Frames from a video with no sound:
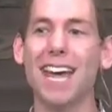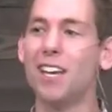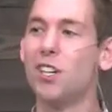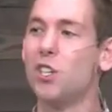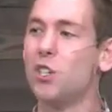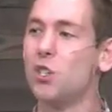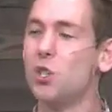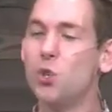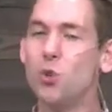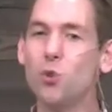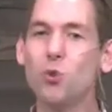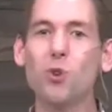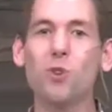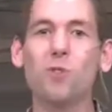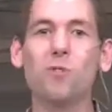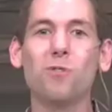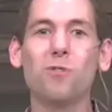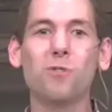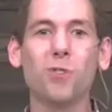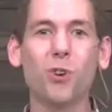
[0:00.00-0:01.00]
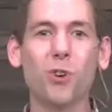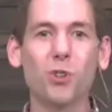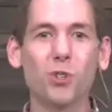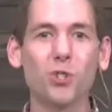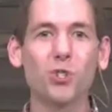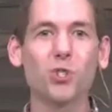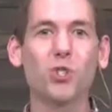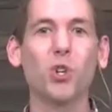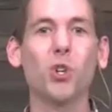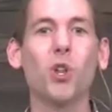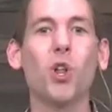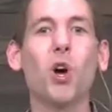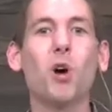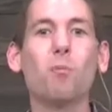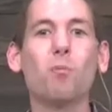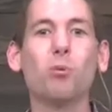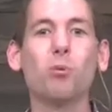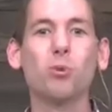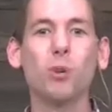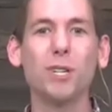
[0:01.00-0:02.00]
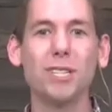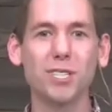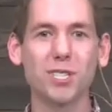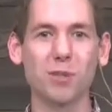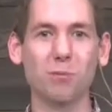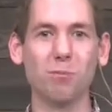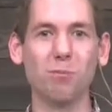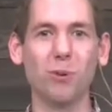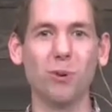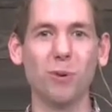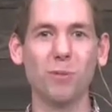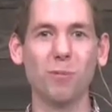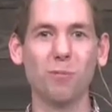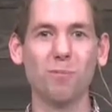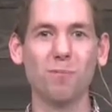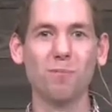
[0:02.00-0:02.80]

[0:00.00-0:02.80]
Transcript: a universal principle.